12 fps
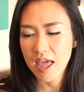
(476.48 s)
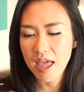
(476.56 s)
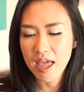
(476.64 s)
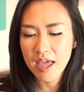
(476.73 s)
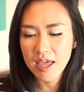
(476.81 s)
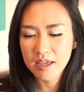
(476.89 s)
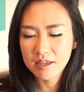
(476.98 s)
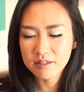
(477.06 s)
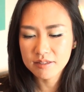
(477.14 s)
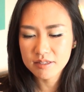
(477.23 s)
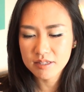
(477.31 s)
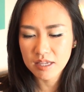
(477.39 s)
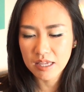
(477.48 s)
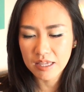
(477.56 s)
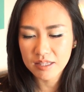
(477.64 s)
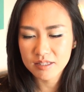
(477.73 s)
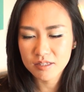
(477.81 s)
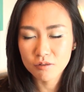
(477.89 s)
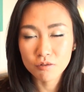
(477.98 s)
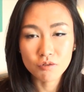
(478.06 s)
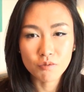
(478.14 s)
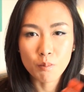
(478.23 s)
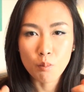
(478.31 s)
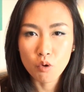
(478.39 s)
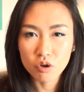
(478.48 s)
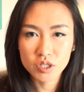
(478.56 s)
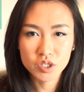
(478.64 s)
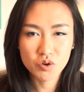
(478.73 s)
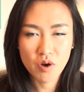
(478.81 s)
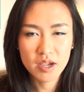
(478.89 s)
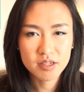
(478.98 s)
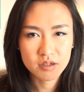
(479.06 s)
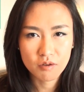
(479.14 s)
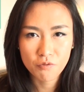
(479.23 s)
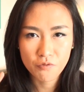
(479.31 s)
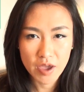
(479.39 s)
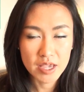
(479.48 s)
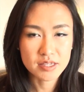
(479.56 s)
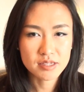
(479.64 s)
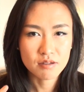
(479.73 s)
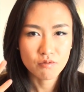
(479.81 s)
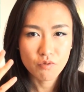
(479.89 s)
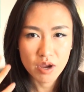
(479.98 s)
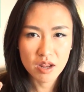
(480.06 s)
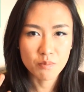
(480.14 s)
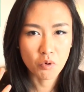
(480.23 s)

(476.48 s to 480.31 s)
and it sort of moisturizes your face really